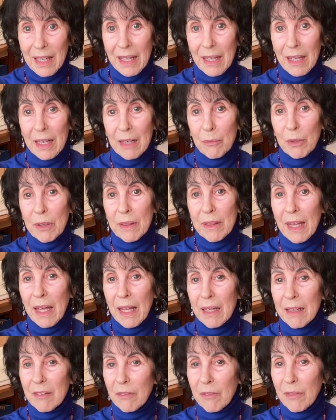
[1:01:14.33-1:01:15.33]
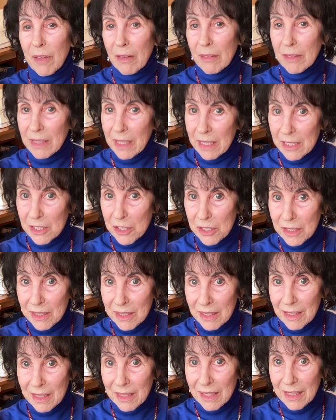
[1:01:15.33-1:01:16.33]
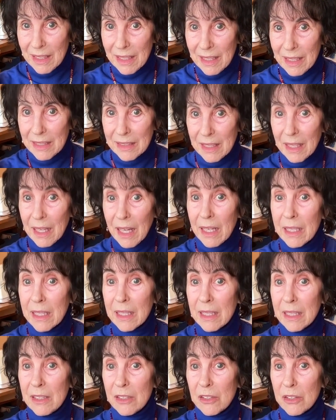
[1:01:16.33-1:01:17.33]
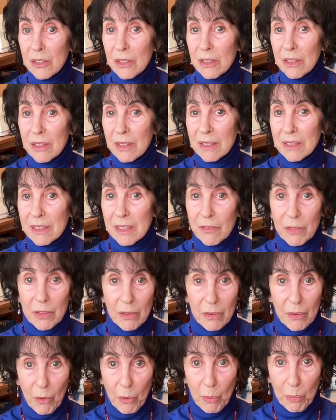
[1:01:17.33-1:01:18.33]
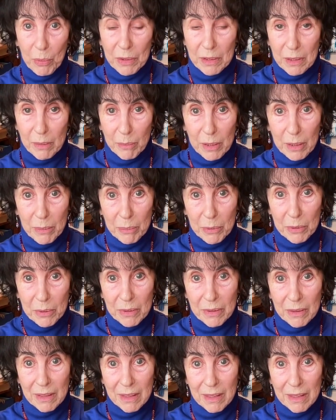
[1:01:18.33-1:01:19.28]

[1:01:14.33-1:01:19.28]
And with that foundation, it's a lot easier to feel open to people.